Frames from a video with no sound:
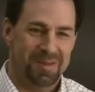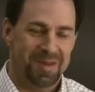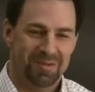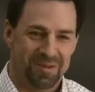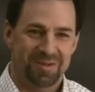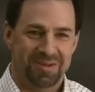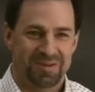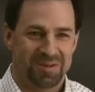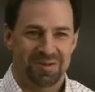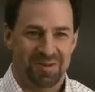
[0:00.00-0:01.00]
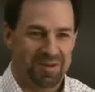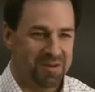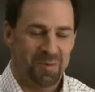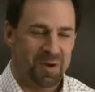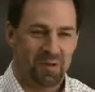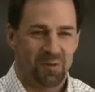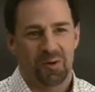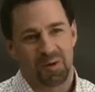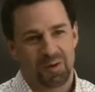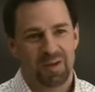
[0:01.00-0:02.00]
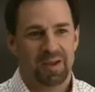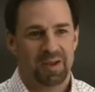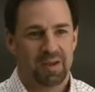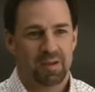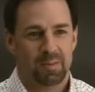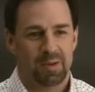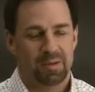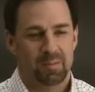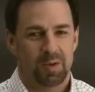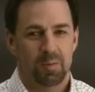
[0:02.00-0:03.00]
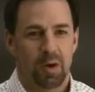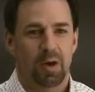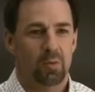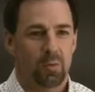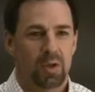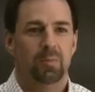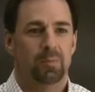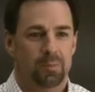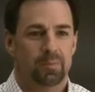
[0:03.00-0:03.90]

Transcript: That's it. It didn't bother her, but it bothered me.